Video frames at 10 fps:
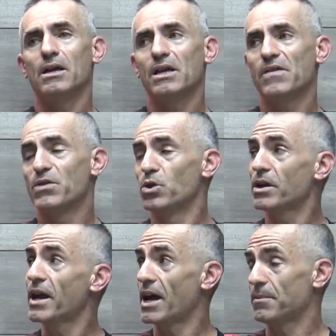If you
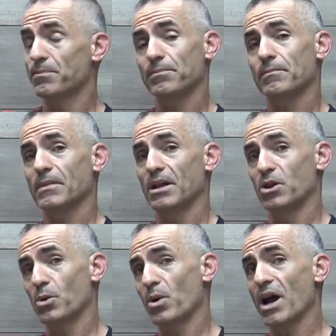look at it, and you
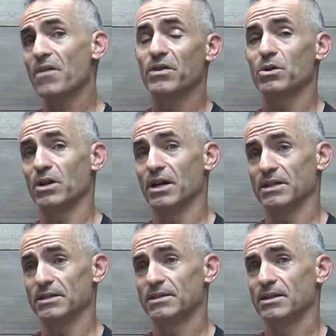look where I have
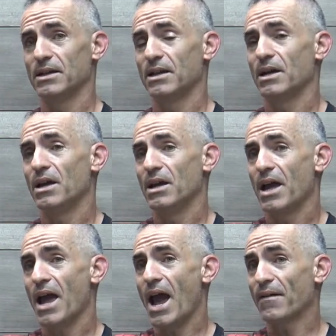underlined,
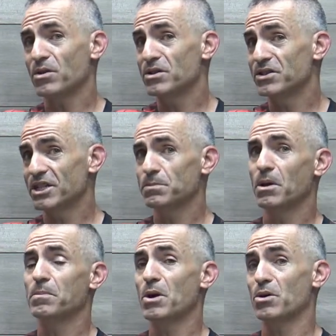after a
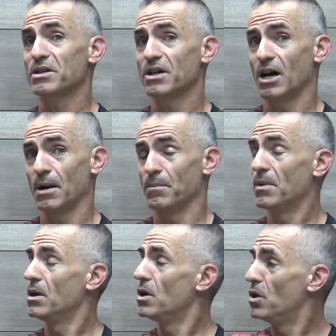six-month period of time,
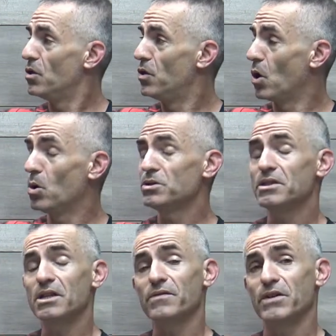those are
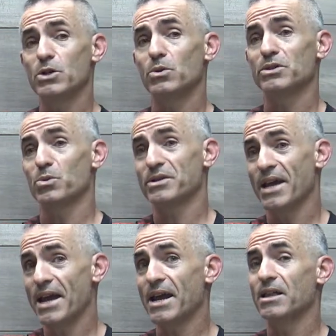the individuals who were
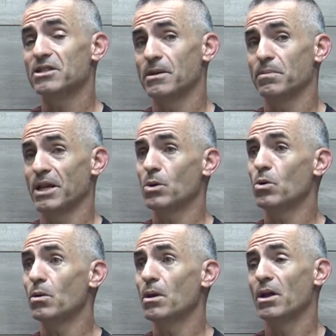taking the
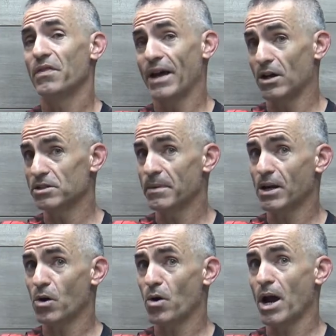sublingual 1,000
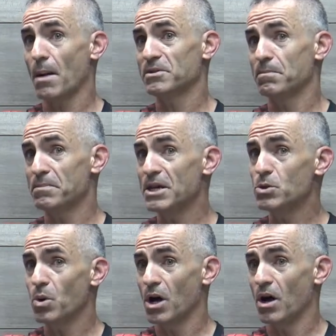micrograms of
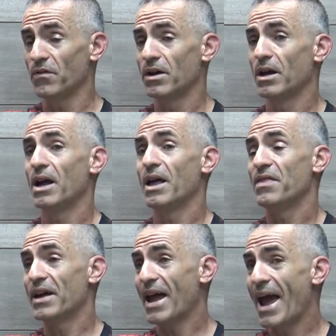B12
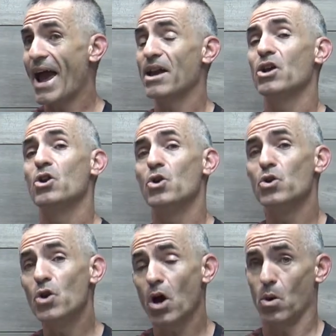that had
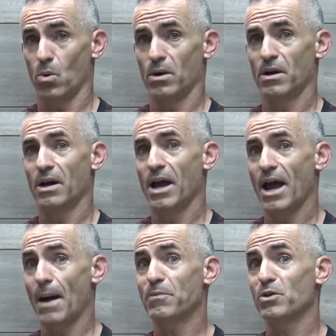no
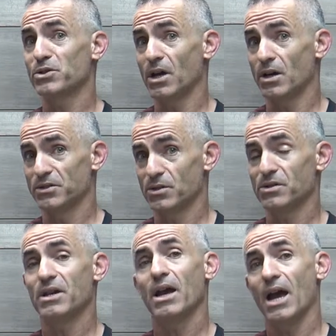aphthous
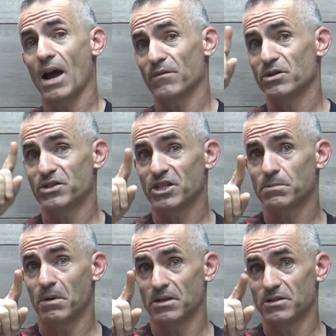ulcers after six
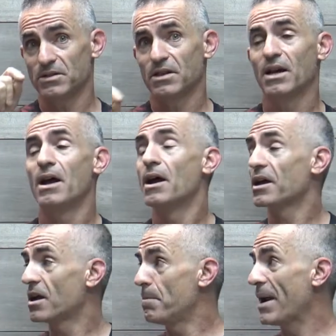months
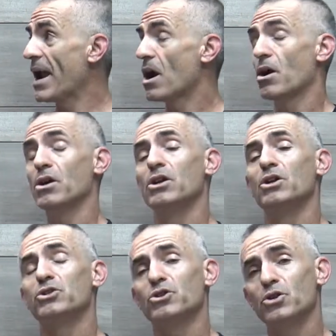compared
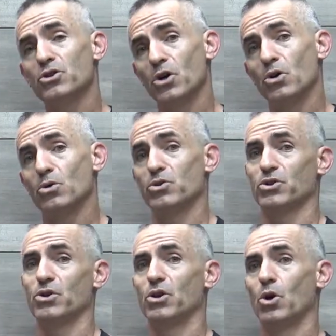to those
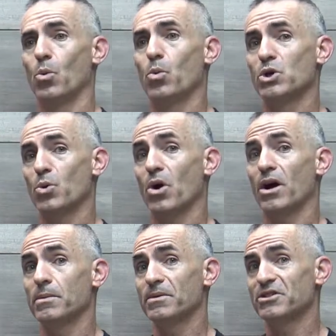which were on
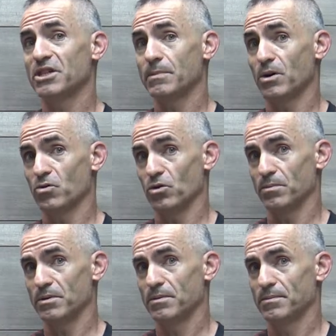the placebo group.
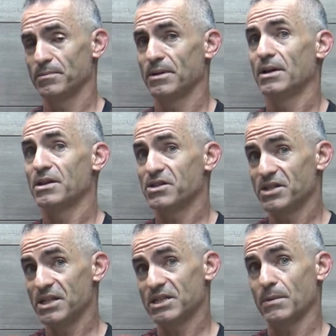You see
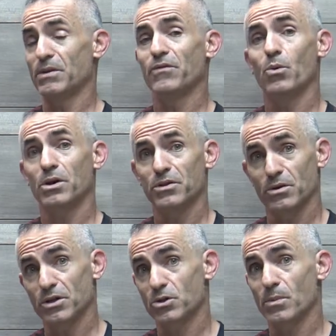the 74 to
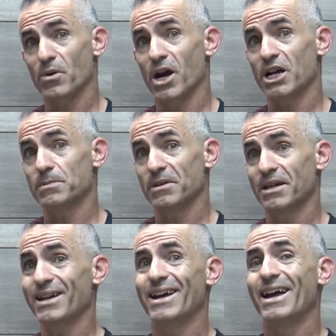32
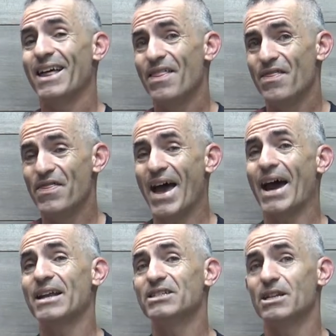approximately?
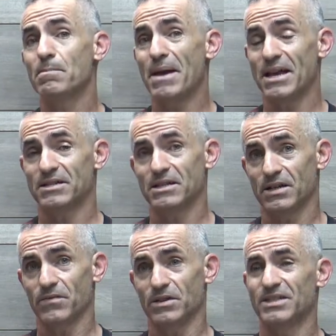That is an amazing
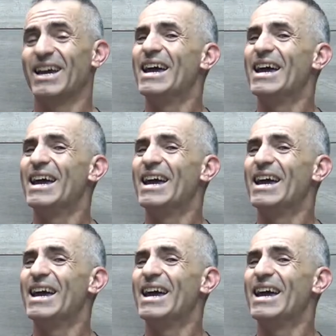difference.